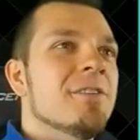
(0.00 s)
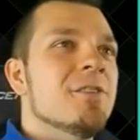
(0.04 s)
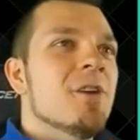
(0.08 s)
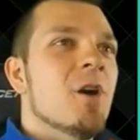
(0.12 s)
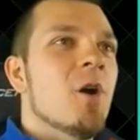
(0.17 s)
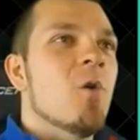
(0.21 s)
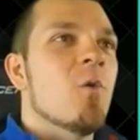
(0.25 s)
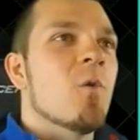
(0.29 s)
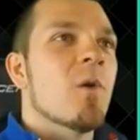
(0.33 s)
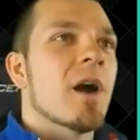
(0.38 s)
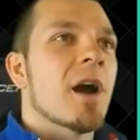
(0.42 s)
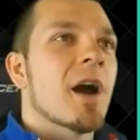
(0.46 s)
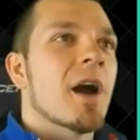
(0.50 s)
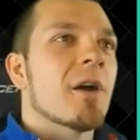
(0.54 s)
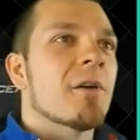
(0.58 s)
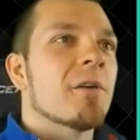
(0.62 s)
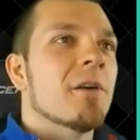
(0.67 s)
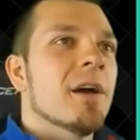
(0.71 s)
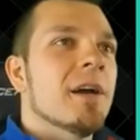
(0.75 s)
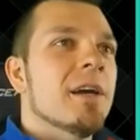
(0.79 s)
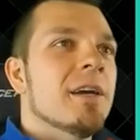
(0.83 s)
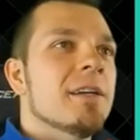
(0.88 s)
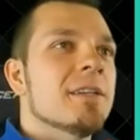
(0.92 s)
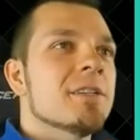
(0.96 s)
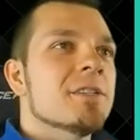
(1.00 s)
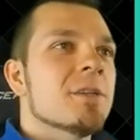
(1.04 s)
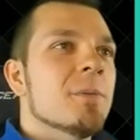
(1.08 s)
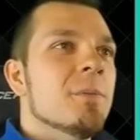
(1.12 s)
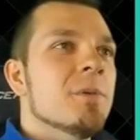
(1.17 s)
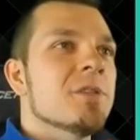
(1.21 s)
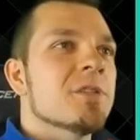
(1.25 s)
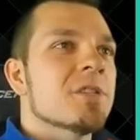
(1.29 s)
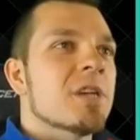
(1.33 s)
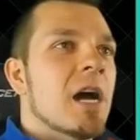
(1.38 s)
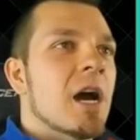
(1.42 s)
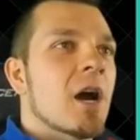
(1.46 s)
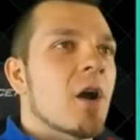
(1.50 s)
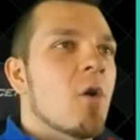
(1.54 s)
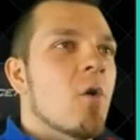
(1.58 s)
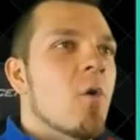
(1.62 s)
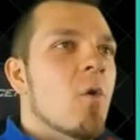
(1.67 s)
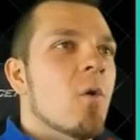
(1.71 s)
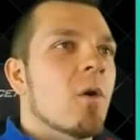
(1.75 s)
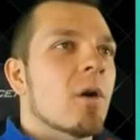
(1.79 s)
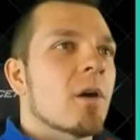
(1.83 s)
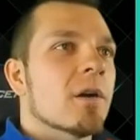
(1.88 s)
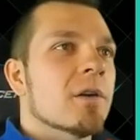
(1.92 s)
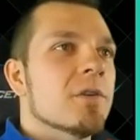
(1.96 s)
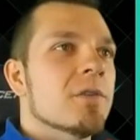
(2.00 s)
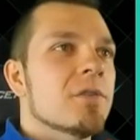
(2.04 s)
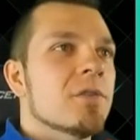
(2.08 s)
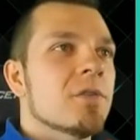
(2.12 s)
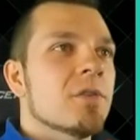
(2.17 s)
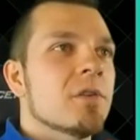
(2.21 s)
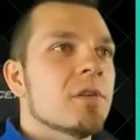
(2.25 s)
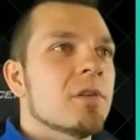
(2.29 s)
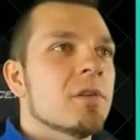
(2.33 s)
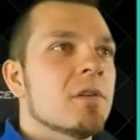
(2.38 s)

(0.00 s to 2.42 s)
nowhere, so, right? Someone's got we? cores.